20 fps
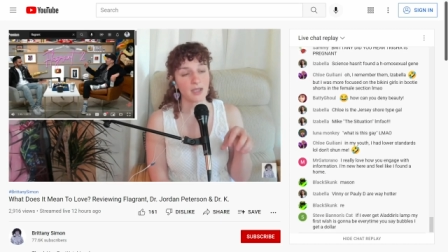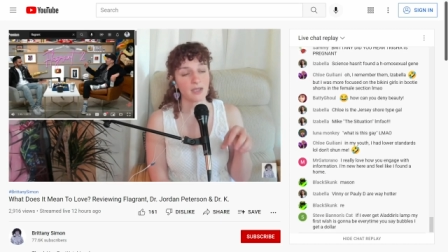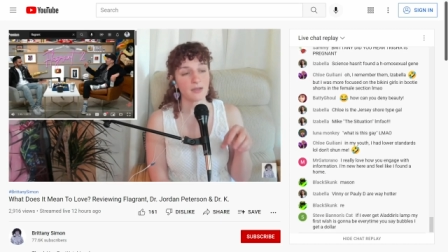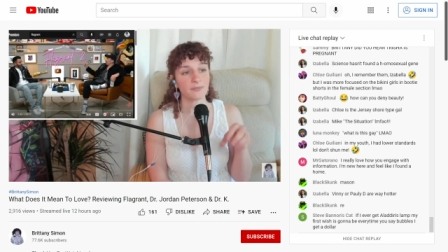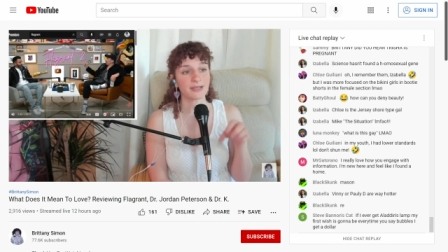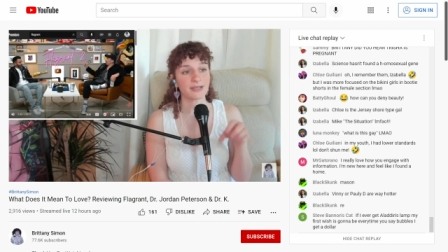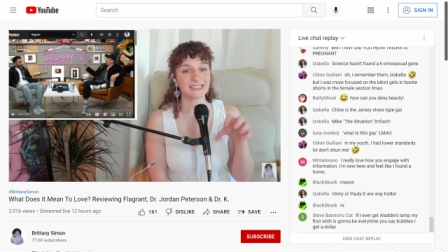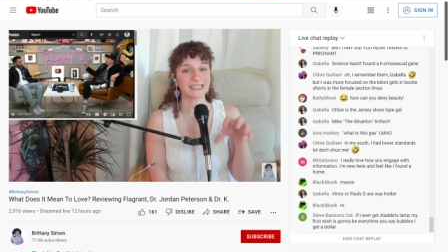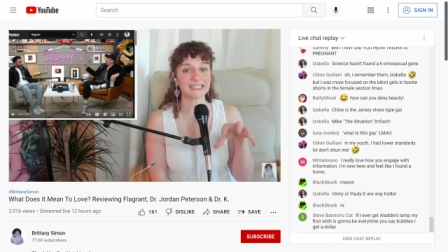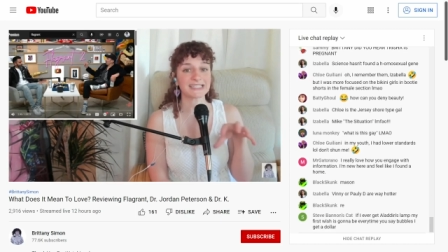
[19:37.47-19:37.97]

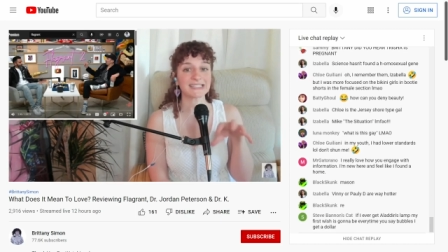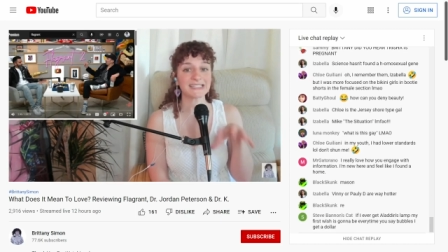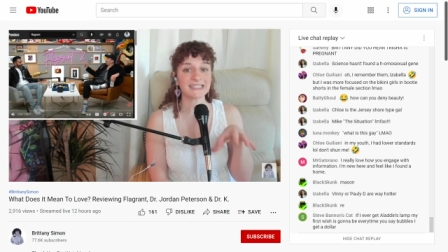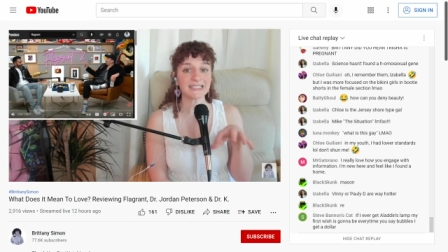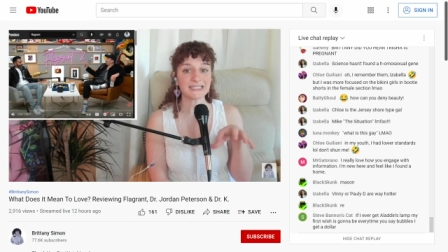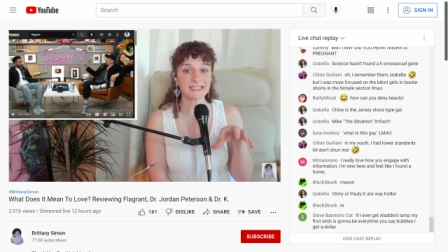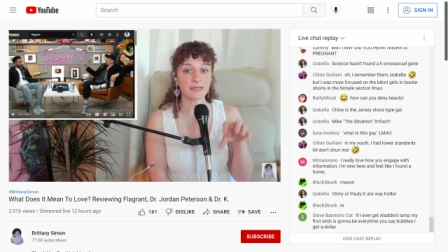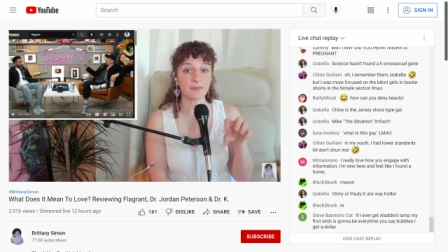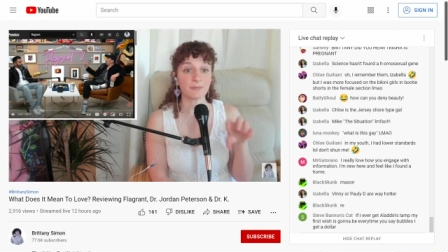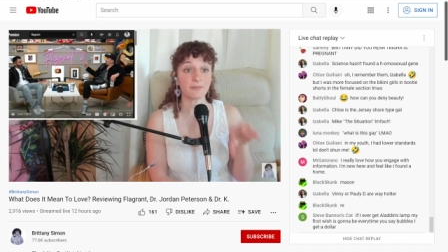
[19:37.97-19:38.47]
because the
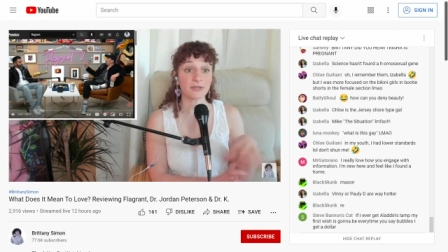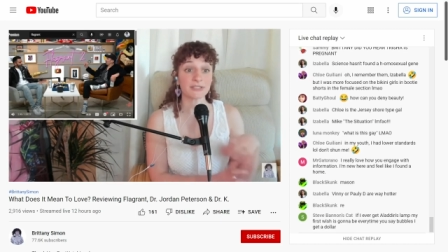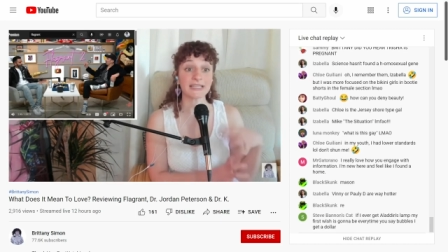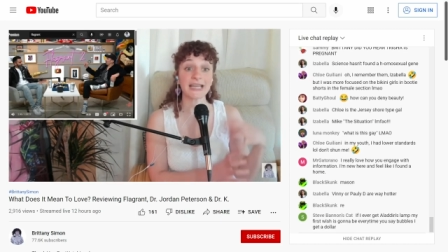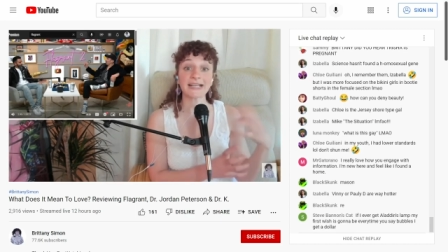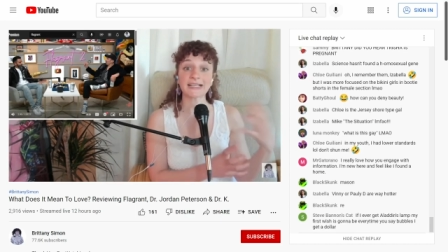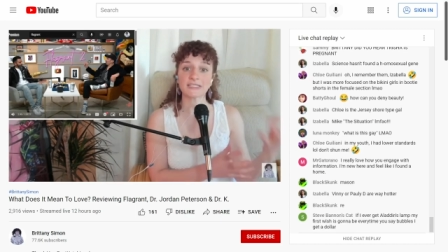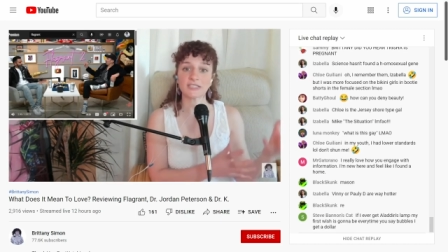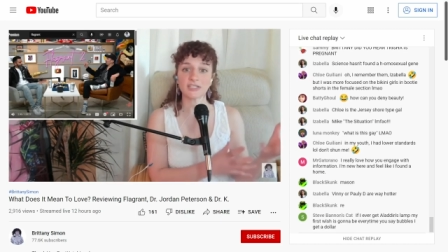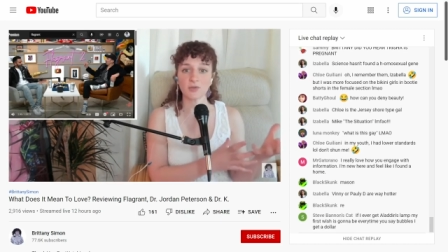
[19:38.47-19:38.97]
system
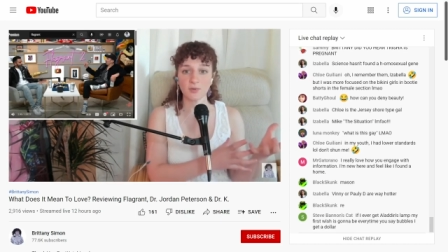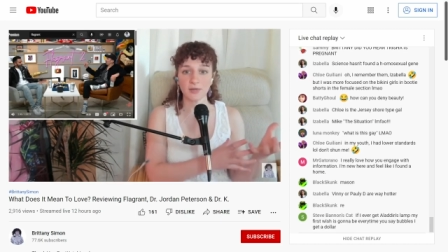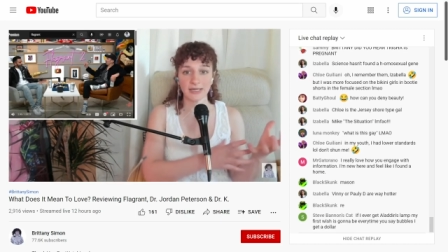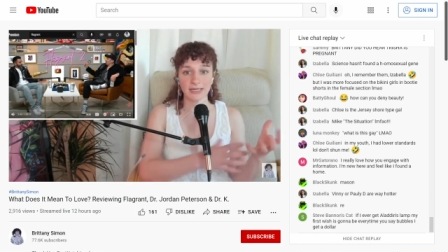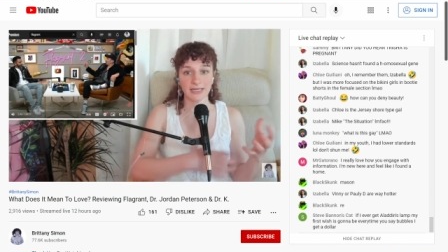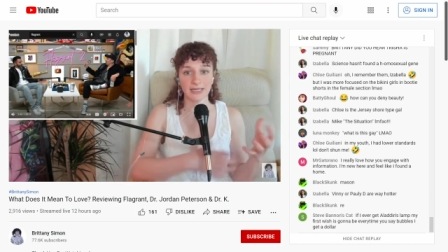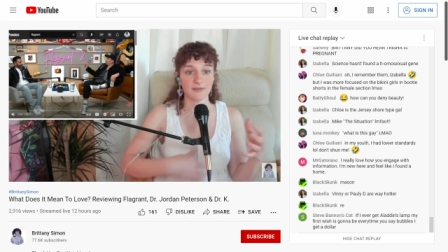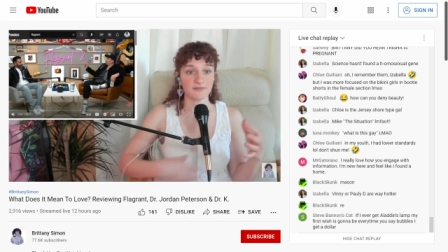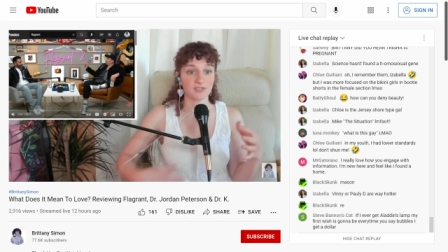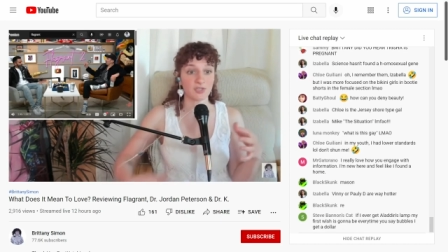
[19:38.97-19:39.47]
protects you
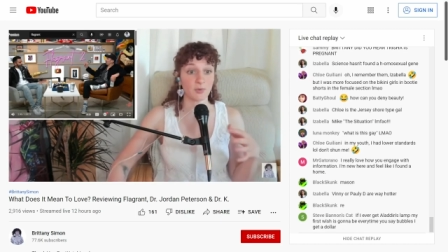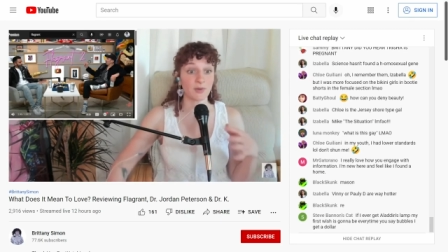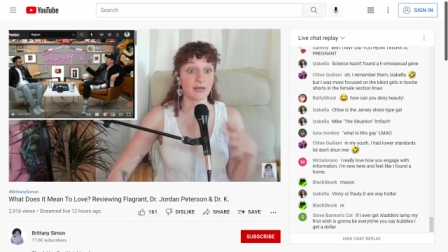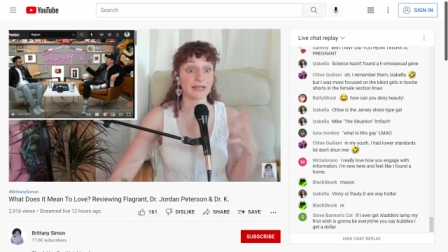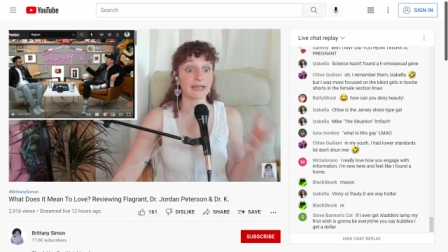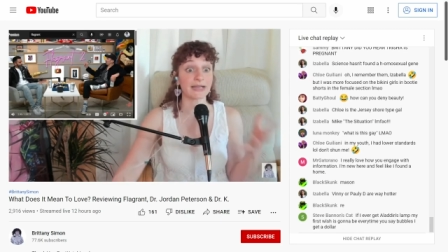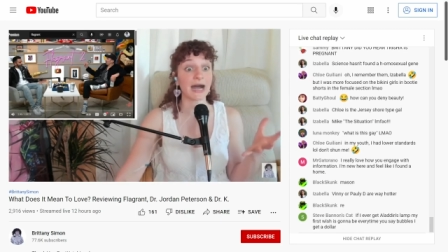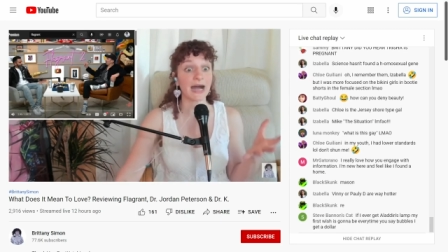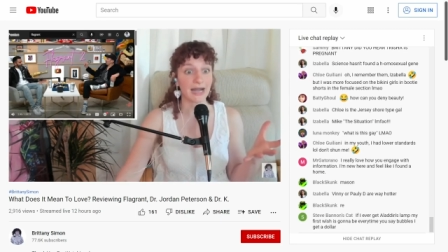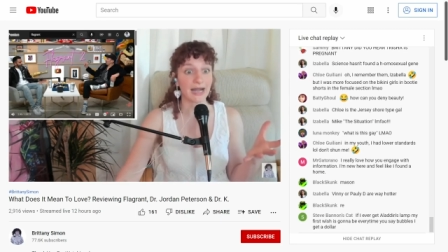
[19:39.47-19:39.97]
and gives you a
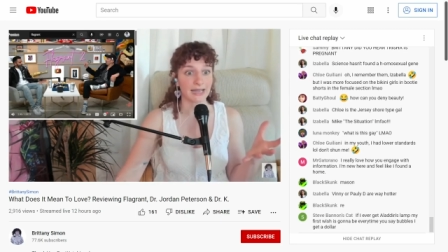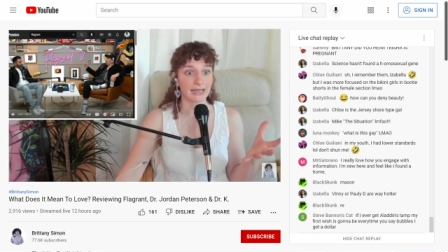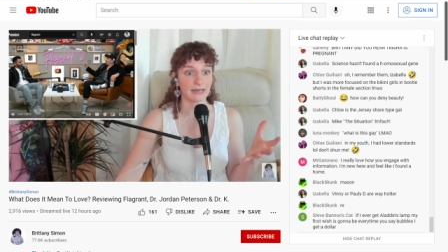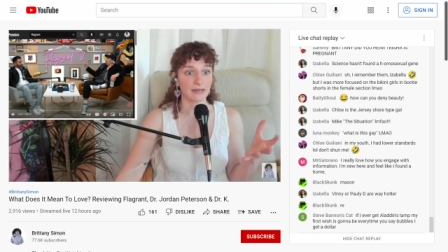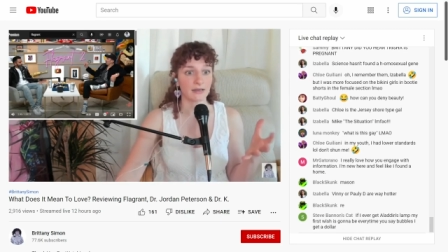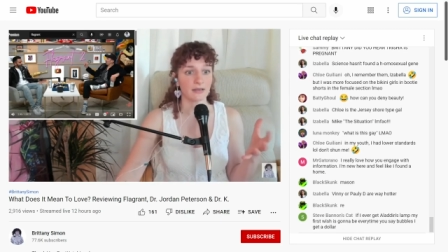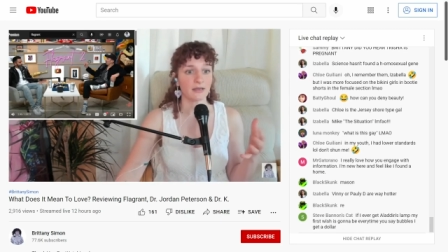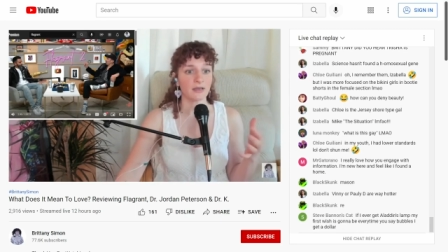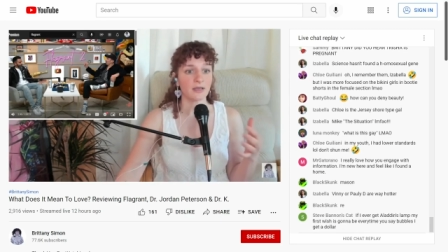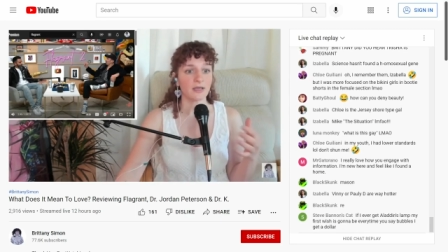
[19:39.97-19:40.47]

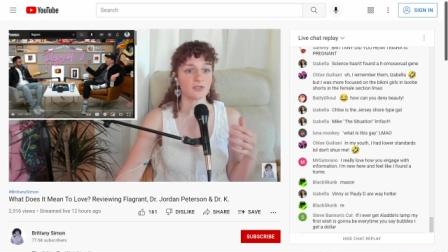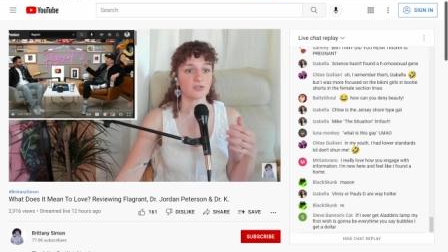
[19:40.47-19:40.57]
guide.